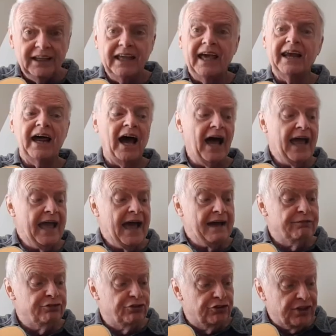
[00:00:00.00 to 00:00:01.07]
Yet I
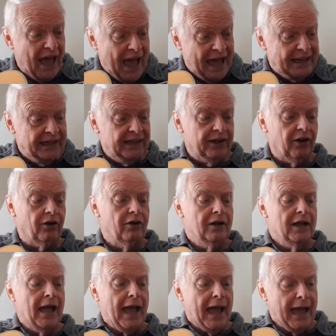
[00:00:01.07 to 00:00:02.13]
have sat here
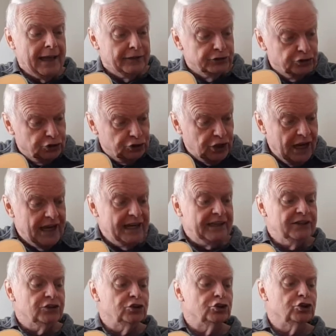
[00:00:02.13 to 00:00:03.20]
and
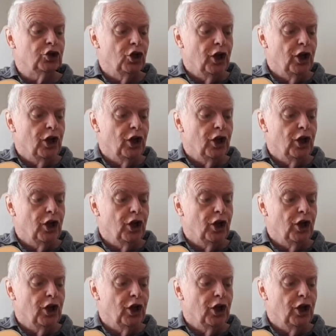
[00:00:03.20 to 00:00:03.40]
changed